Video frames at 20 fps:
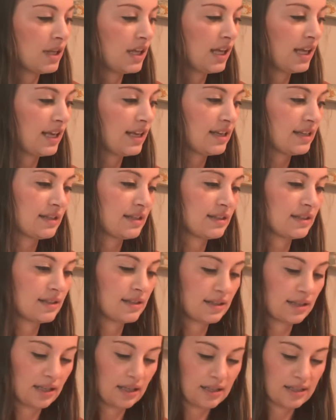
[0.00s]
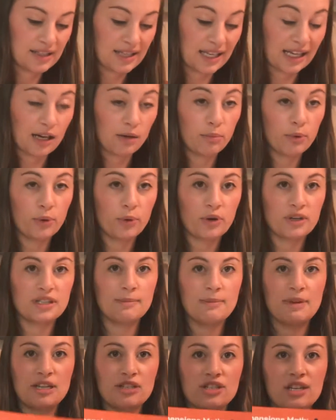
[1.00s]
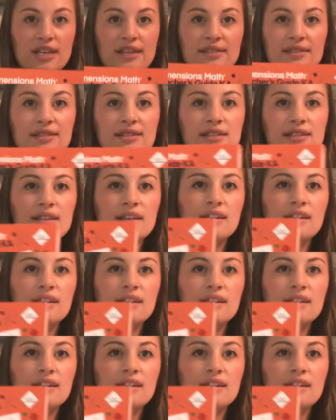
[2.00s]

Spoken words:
is Singapore Dimensions.